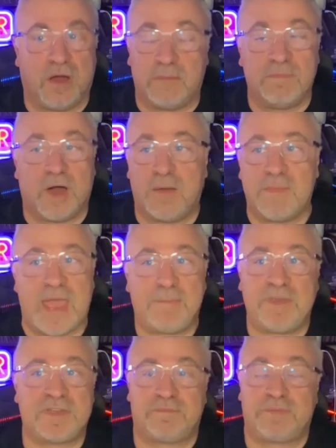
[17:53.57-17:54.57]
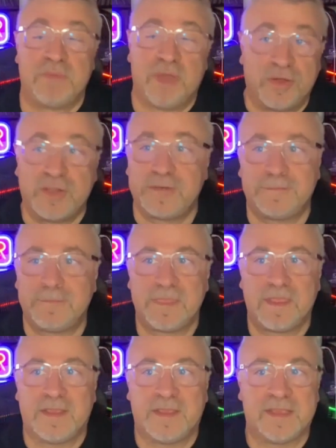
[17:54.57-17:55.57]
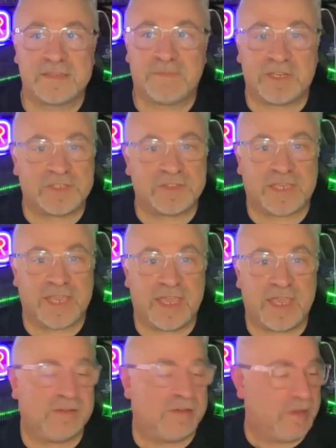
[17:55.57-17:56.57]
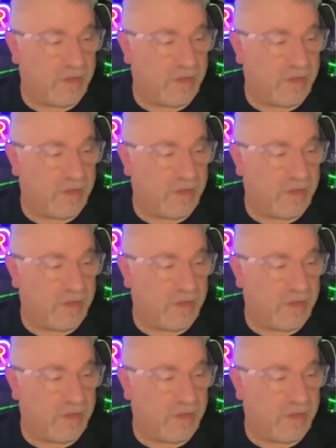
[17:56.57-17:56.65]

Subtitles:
I'm happy to promote it as much as I can.